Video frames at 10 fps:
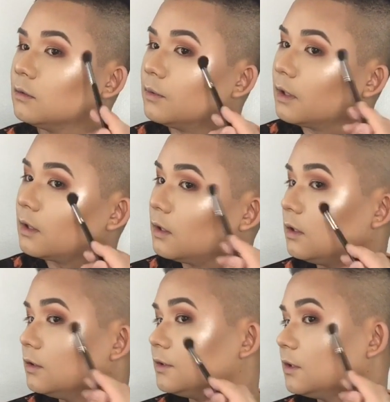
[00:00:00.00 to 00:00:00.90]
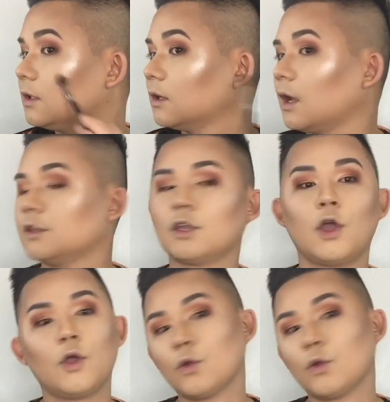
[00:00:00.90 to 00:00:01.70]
We are glistening and